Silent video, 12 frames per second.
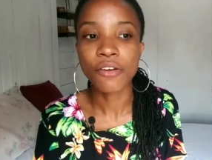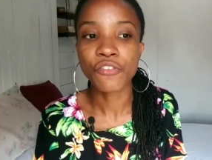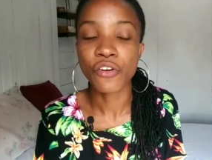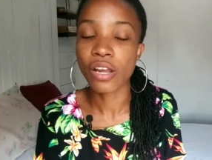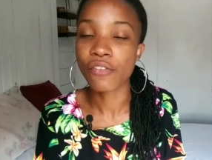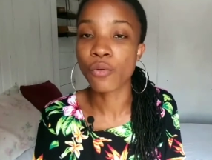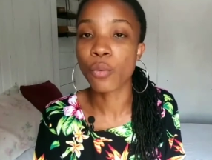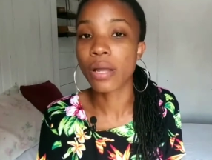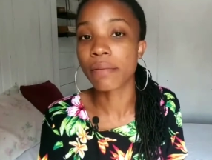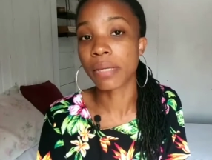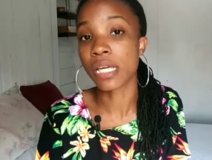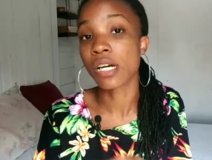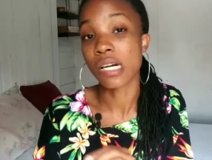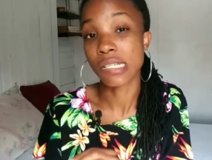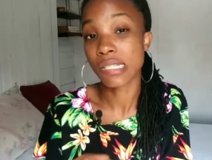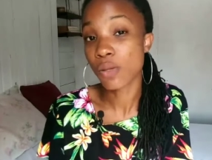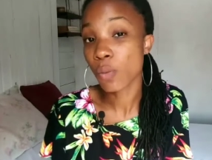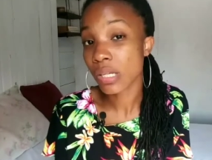for everyone
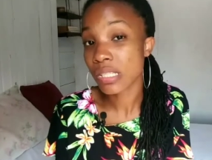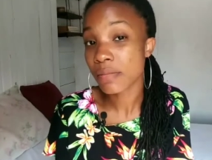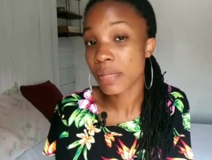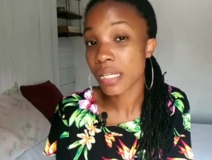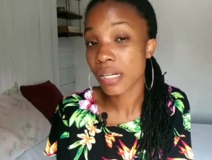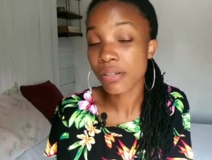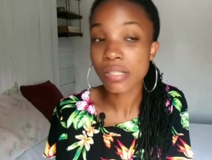because you want to be in a